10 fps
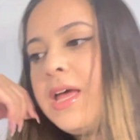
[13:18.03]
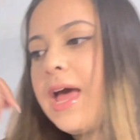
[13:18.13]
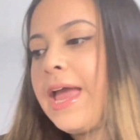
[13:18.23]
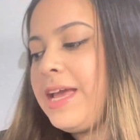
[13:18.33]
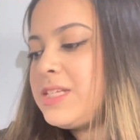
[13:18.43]

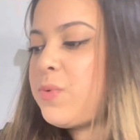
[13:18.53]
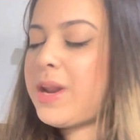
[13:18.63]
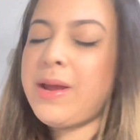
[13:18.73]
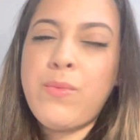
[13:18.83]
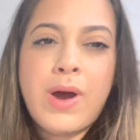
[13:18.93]
I guess what
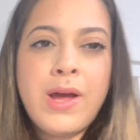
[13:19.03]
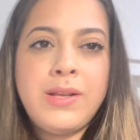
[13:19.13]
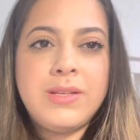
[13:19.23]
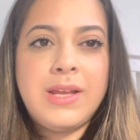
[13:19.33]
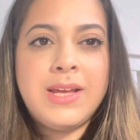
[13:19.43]
I want
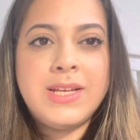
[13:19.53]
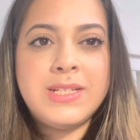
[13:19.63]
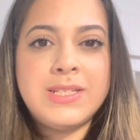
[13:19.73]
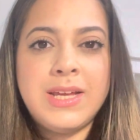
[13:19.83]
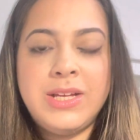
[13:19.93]

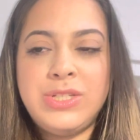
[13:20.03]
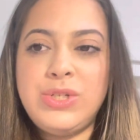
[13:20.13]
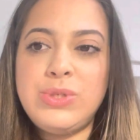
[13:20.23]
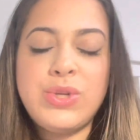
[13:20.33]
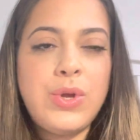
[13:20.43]
is
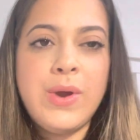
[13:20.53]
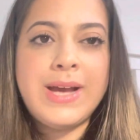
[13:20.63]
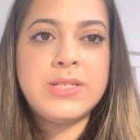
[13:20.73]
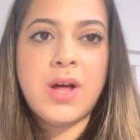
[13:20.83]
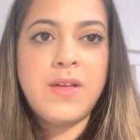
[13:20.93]
to show you
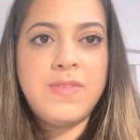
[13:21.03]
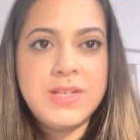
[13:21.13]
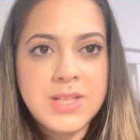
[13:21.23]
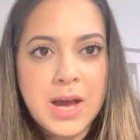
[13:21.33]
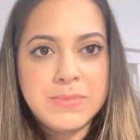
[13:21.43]
guys all of
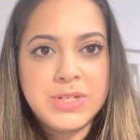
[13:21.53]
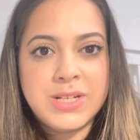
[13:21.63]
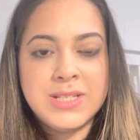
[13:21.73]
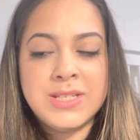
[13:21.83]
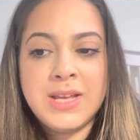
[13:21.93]
these
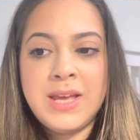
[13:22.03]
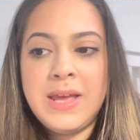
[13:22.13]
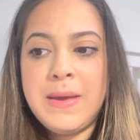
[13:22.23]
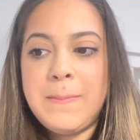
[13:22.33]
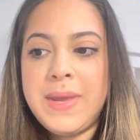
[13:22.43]
options,
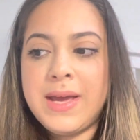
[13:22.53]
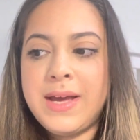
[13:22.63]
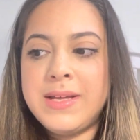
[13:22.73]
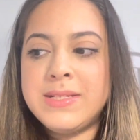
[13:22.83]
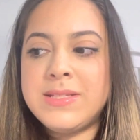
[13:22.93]

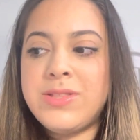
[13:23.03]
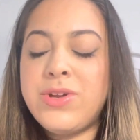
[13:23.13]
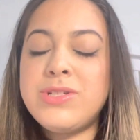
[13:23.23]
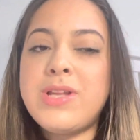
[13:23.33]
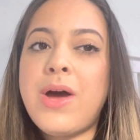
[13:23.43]
because
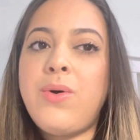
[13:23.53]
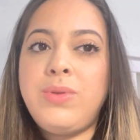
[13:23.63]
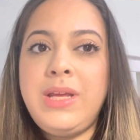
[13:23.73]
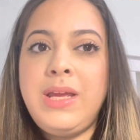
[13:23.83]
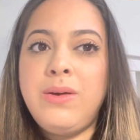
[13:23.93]
there's not
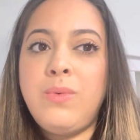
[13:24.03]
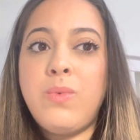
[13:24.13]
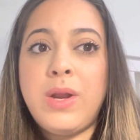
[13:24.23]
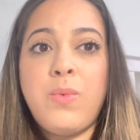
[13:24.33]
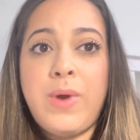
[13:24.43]
only
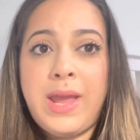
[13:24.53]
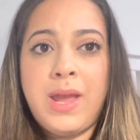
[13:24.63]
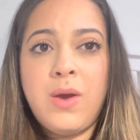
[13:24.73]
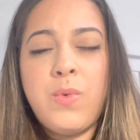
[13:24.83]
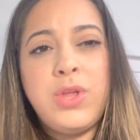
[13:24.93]
one way.
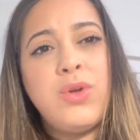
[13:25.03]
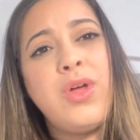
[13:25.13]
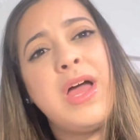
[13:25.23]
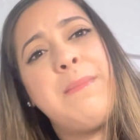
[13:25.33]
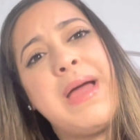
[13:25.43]
When you
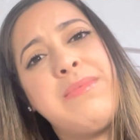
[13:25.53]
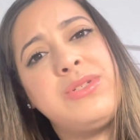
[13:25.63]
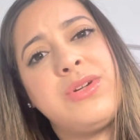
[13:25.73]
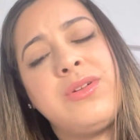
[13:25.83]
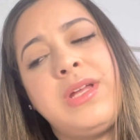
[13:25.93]
look up Bible
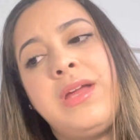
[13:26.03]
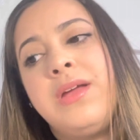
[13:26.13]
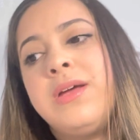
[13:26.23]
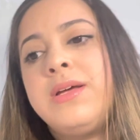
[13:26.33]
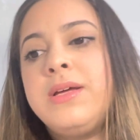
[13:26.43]
journaling,
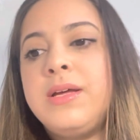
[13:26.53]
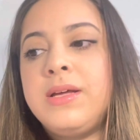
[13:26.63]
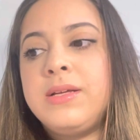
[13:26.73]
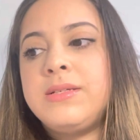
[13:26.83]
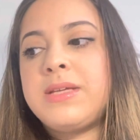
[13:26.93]

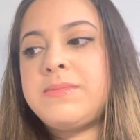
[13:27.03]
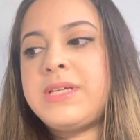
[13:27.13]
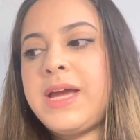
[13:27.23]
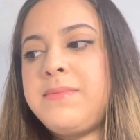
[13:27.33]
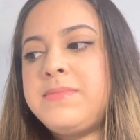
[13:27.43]

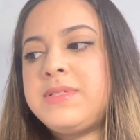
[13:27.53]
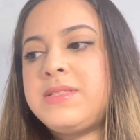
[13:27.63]
sometimes